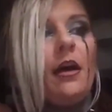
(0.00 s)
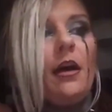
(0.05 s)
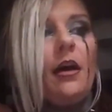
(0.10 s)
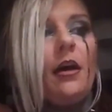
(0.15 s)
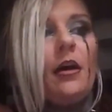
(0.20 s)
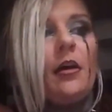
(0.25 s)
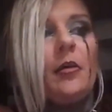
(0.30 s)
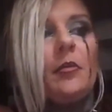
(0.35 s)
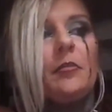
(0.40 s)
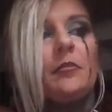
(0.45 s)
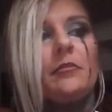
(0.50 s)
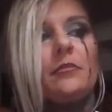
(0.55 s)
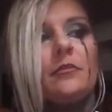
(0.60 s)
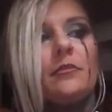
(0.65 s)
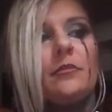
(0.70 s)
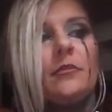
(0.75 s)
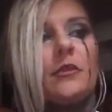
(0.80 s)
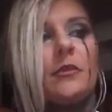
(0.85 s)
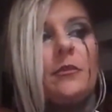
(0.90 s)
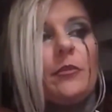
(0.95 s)
Um,
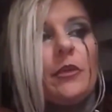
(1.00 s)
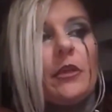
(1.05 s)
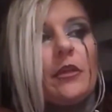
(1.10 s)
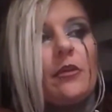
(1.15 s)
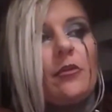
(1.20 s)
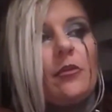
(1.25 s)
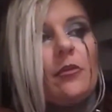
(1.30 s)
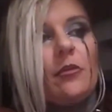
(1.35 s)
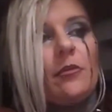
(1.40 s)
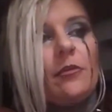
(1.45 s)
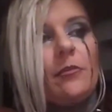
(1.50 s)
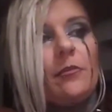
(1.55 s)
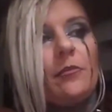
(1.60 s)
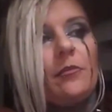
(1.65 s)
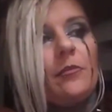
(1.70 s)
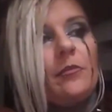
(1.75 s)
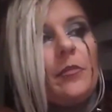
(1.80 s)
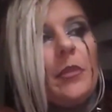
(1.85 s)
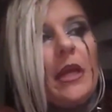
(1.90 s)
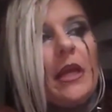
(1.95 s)
some really cool
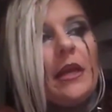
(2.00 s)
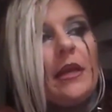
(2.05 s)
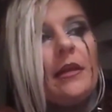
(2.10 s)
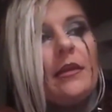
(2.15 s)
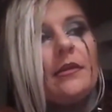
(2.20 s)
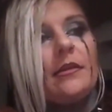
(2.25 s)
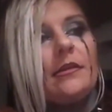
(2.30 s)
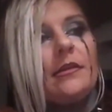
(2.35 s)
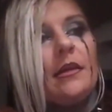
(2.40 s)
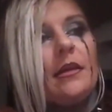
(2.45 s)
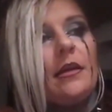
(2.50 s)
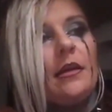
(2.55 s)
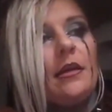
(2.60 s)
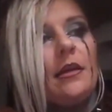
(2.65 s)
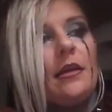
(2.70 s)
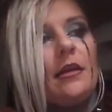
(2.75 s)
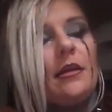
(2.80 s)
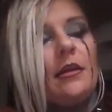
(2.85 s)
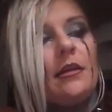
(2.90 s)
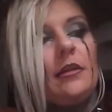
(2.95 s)
bands
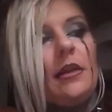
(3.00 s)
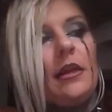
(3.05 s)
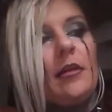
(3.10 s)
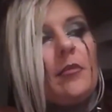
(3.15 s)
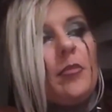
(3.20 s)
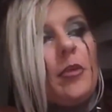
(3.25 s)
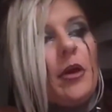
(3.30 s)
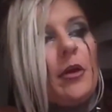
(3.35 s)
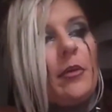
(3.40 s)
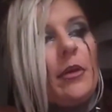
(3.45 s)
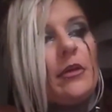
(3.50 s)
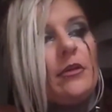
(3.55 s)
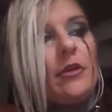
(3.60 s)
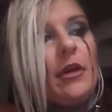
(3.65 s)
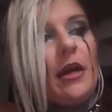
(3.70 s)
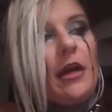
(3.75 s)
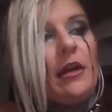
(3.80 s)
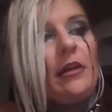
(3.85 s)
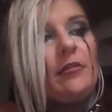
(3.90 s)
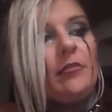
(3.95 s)
uh, like Parkway
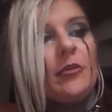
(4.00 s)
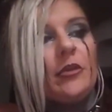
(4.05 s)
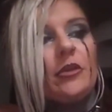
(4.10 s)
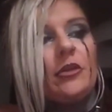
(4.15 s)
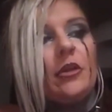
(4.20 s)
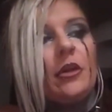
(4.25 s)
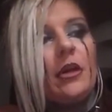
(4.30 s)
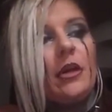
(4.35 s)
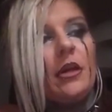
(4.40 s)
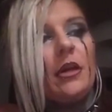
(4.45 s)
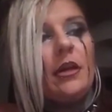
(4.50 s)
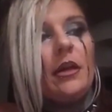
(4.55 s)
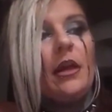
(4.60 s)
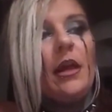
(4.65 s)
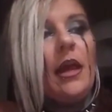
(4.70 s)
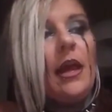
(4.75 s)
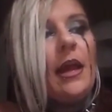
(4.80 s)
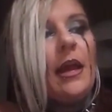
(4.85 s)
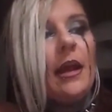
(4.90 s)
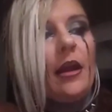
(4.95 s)
Drive, Meshuggah,
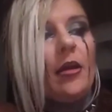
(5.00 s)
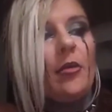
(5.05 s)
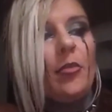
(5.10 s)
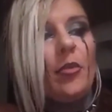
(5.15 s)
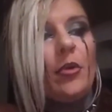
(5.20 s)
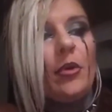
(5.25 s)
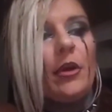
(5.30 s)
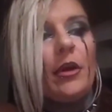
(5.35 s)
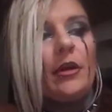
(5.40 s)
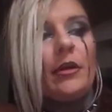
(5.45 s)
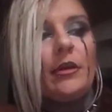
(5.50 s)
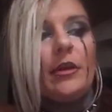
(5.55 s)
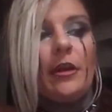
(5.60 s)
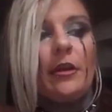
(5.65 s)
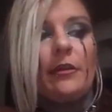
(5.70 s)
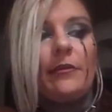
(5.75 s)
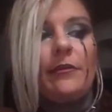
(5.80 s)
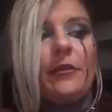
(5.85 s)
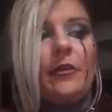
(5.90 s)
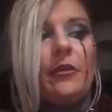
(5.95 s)
Airborne,
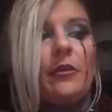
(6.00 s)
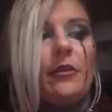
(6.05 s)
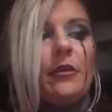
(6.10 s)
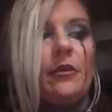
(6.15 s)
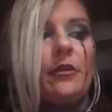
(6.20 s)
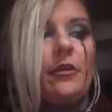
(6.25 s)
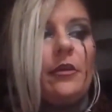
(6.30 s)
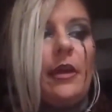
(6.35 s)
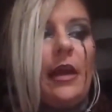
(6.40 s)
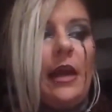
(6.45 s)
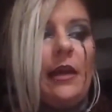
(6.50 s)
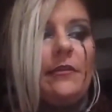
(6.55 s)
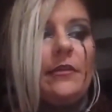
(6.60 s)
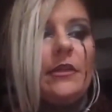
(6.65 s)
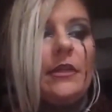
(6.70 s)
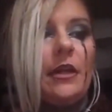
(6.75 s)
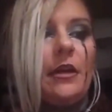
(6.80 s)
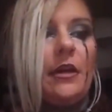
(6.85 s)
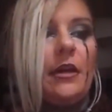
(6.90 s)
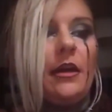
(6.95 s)
Dark Funeral,
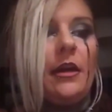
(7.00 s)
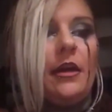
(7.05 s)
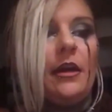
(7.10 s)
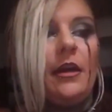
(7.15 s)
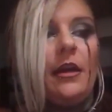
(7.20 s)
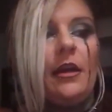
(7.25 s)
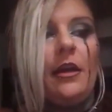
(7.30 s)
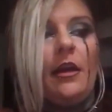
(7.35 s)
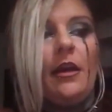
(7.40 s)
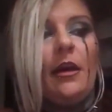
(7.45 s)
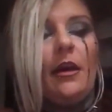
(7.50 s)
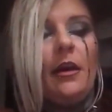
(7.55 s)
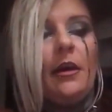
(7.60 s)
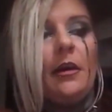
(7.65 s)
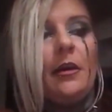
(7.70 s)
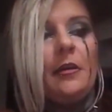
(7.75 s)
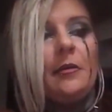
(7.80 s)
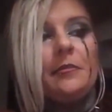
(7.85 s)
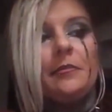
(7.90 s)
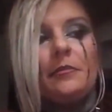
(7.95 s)
Avatar.
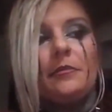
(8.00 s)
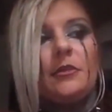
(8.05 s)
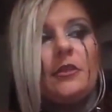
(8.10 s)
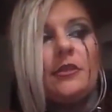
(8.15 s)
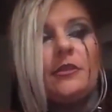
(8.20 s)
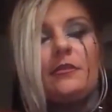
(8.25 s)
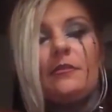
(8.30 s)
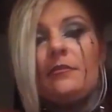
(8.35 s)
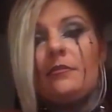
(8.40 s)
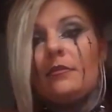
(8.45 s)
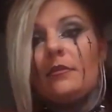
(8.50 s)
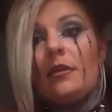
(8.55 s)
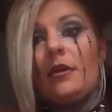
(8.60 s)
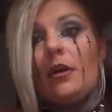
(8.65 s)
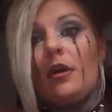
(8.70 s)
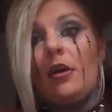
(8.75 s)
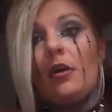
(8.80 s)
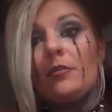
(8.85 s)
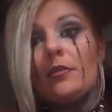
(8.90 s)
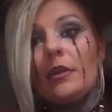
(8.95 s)
Um, just
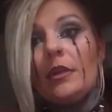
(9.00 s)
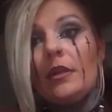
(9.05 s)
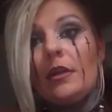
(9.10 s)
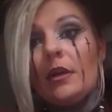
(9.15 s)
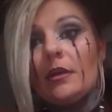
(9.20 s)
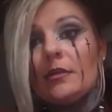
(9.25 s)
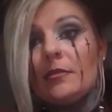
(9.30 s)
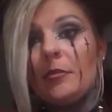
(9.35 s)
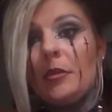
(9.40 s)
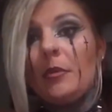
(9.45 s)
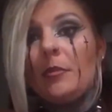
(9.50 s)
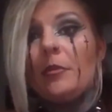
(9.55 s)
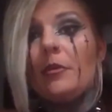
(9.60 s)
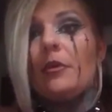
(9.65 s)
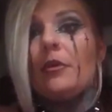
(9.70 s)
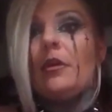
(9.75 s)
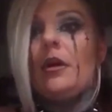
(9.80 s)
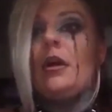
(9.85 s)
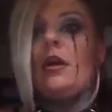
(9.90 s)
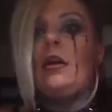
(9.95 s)
all really awesome
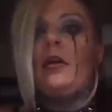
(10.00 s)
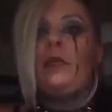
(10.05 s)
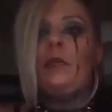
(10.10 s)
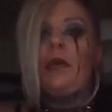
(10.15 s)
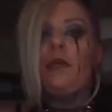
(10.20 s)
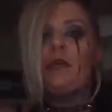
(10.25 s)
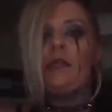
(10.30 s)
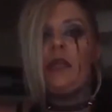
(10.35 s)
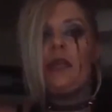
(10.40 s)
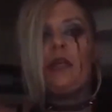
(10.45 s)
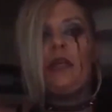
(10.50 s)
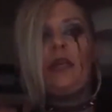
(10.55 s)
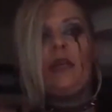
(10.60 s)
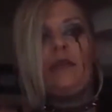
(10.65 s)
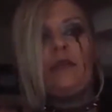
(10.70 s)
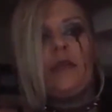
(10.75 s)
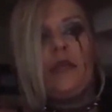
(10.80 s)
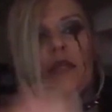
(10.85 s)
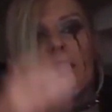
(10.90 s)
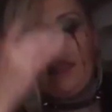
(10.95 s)
people. Um, I was lucky
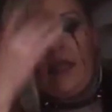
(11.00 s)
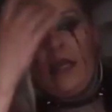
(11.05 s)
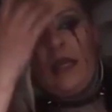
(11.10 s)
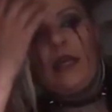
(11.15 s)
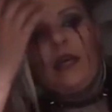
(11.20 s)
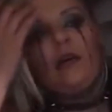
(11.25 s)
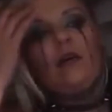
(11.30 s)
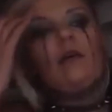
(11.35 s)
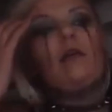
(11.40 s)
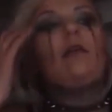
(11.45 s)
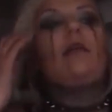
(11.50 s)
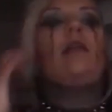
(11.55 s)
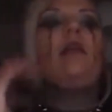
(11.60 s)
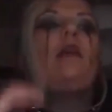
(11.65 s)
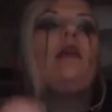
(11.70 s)
enough to get to hang out